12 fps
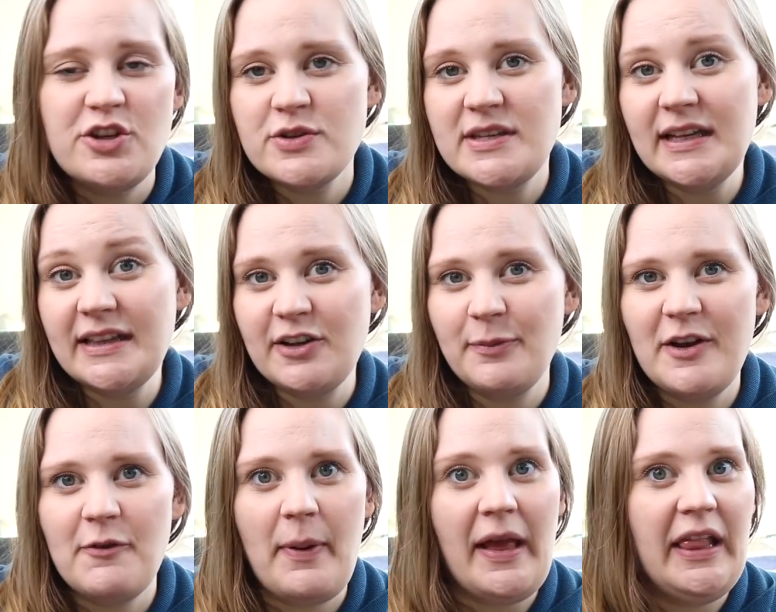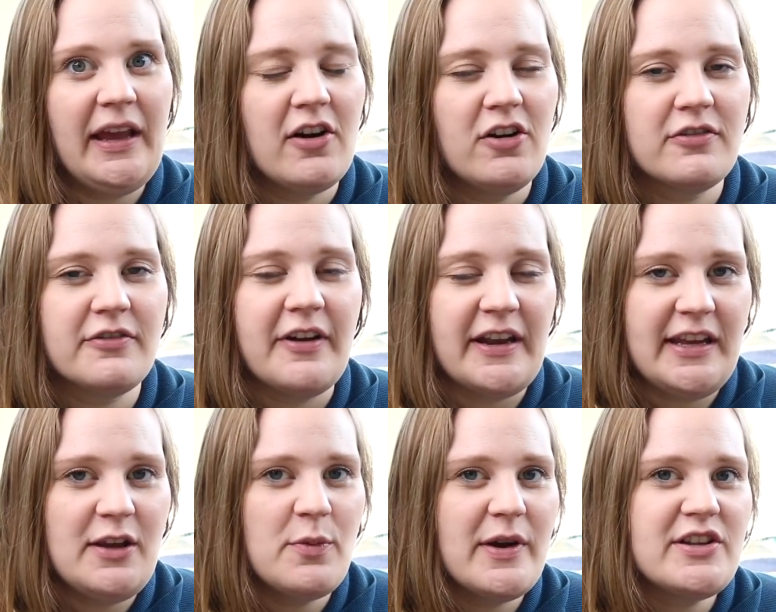do see a little bit of pilling
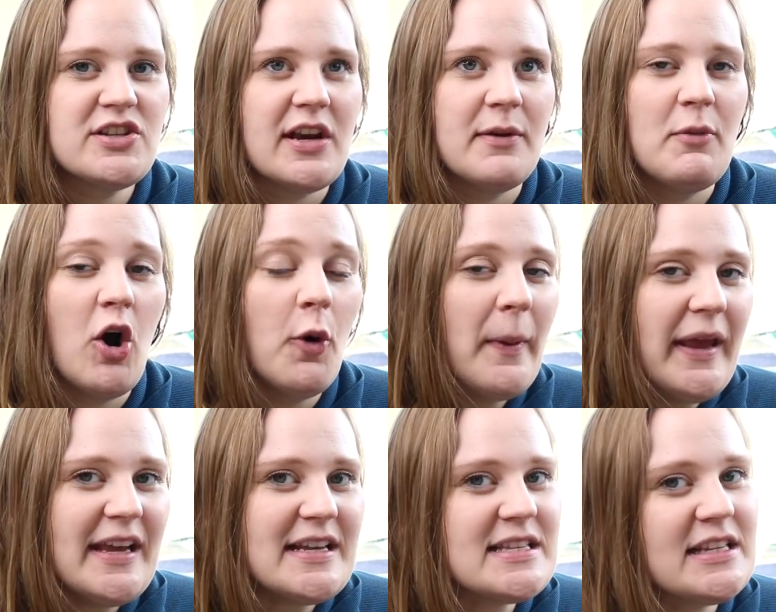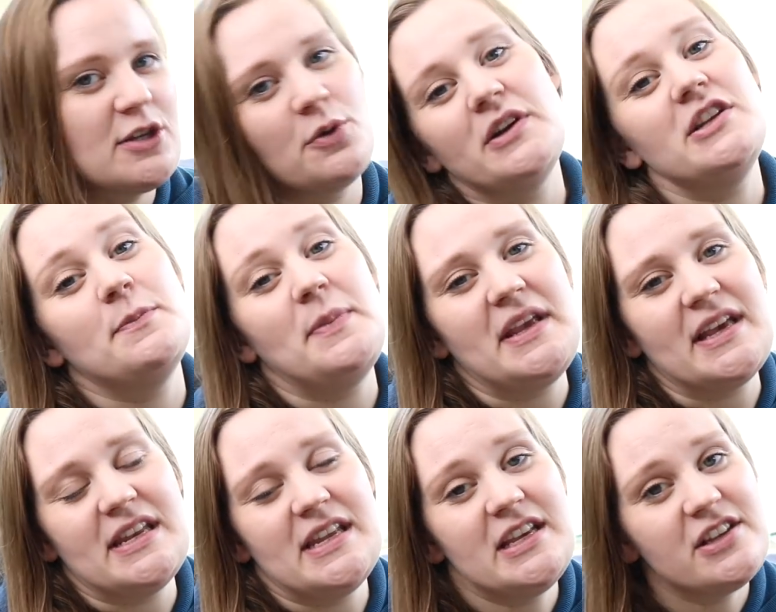already, which I'm hoping isn't going to be
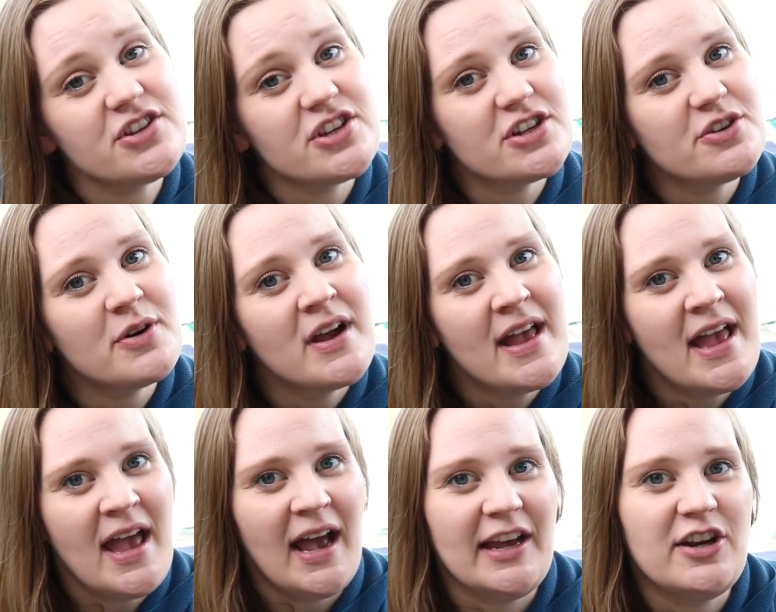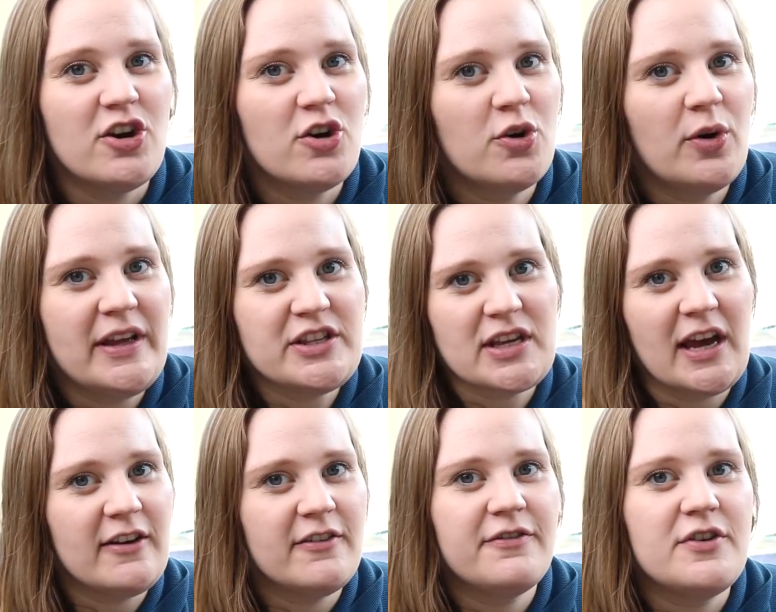an issue. I know it's
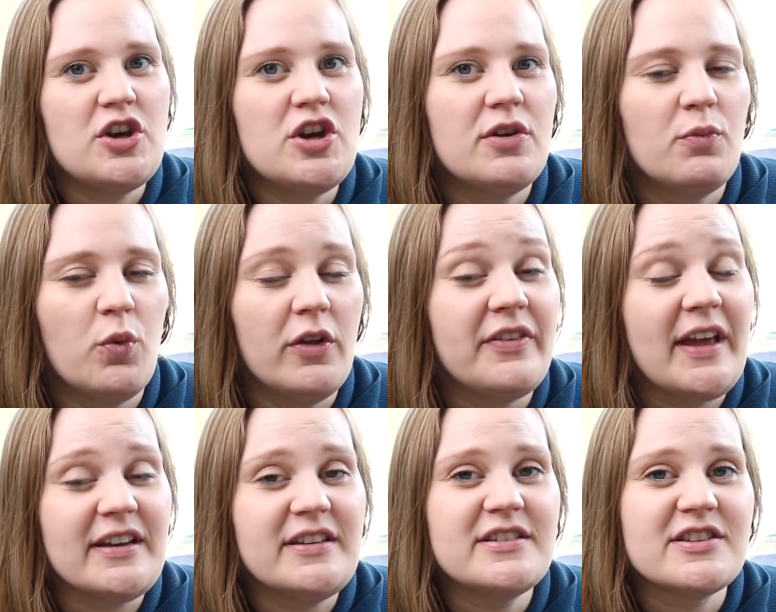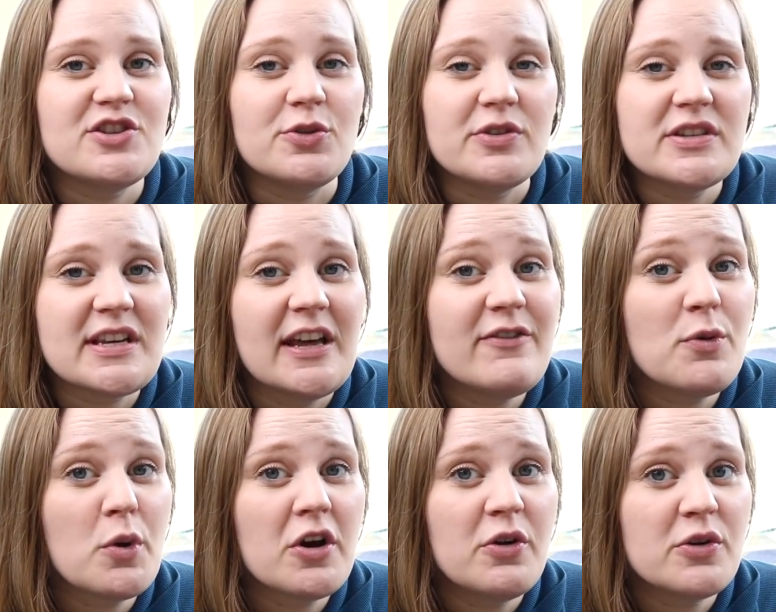kind of, Wool of the Andes is known as kind of a
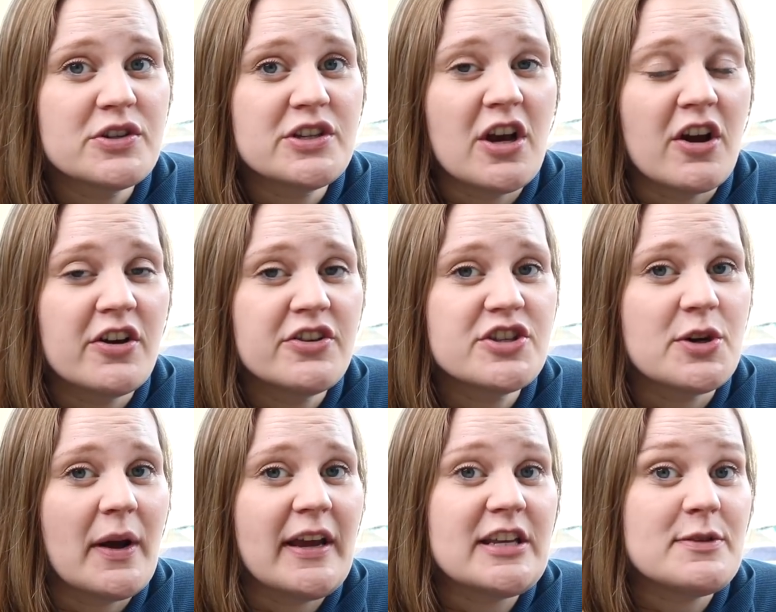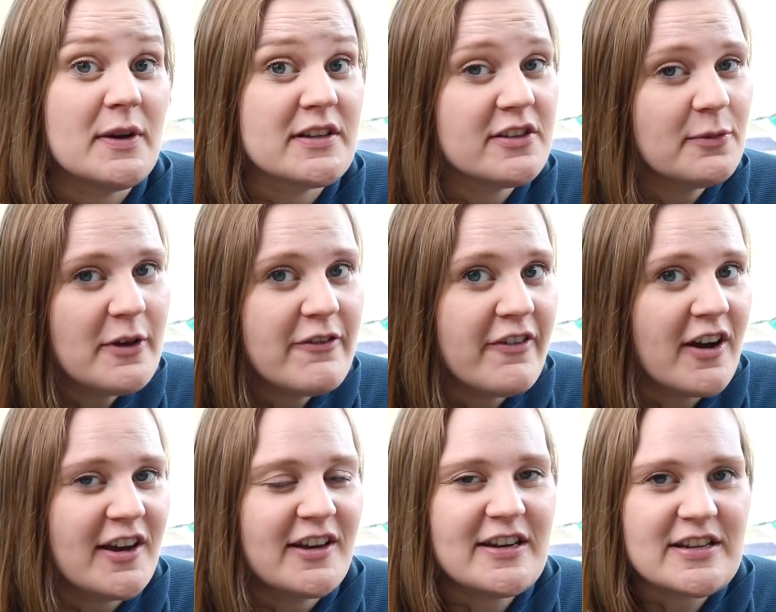workhorse yarn, so I expect it'll be
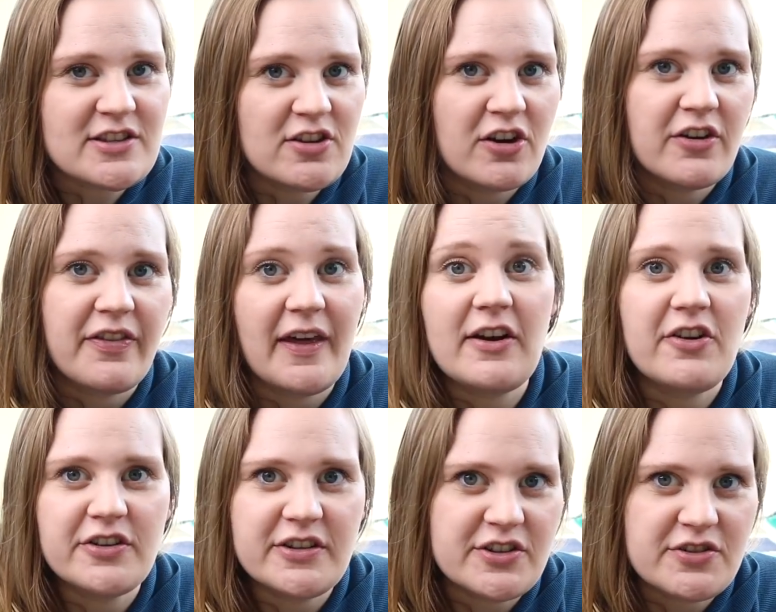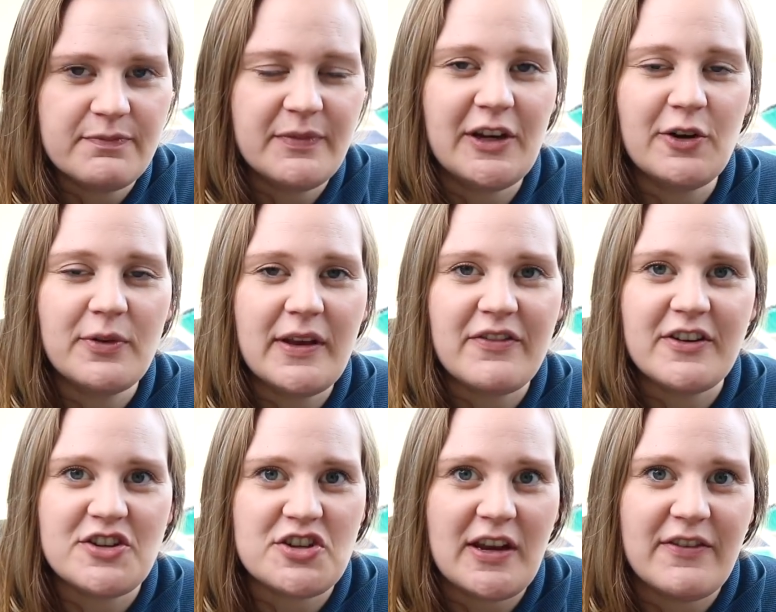fine and it's not that hard to, give it
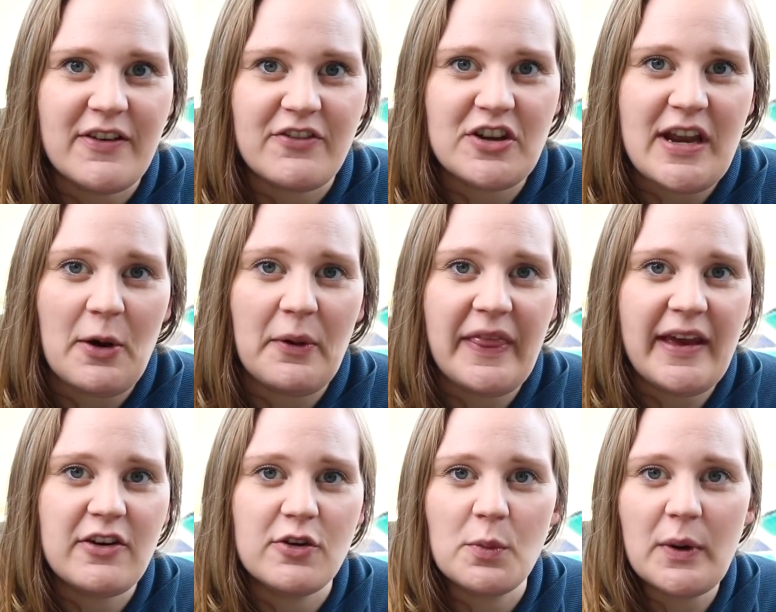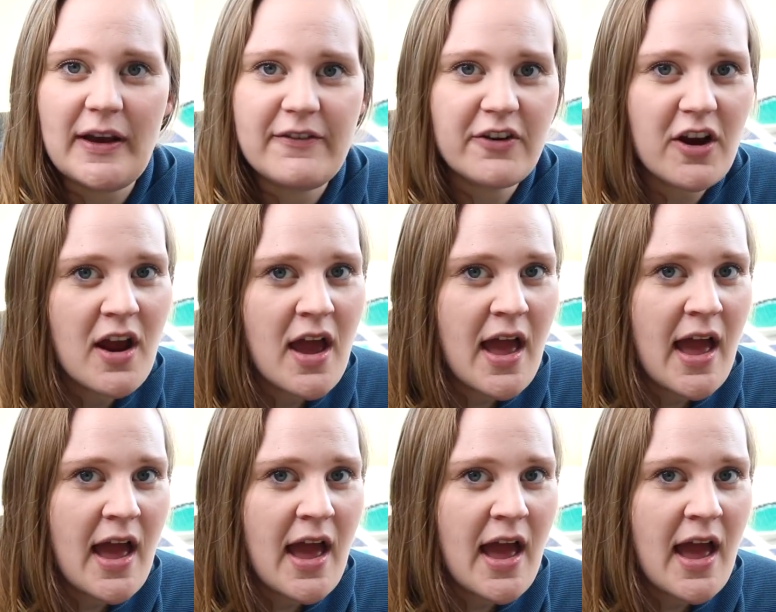a shave every now and then or whatever.